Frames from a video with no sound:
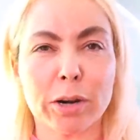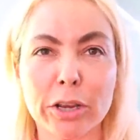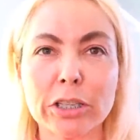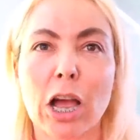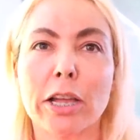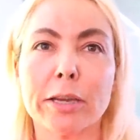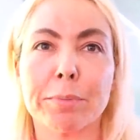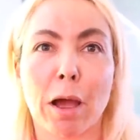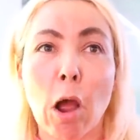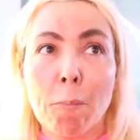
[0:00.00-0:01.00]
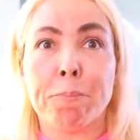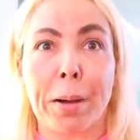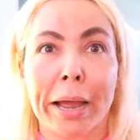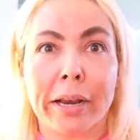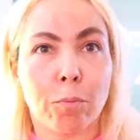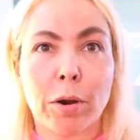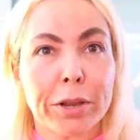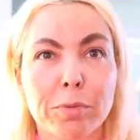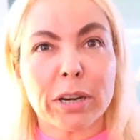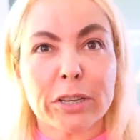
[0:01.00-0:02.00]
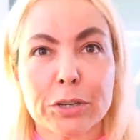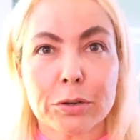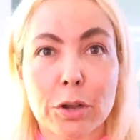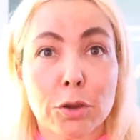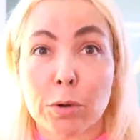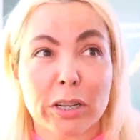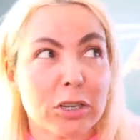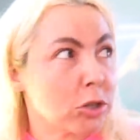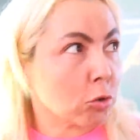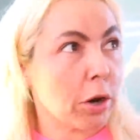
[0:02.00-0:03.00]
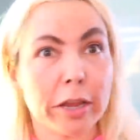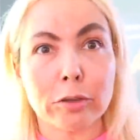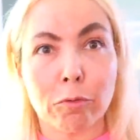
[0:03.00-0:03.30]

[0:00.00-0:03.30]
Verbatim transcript: What are you talking about? But what do you want to do? You want to destroy his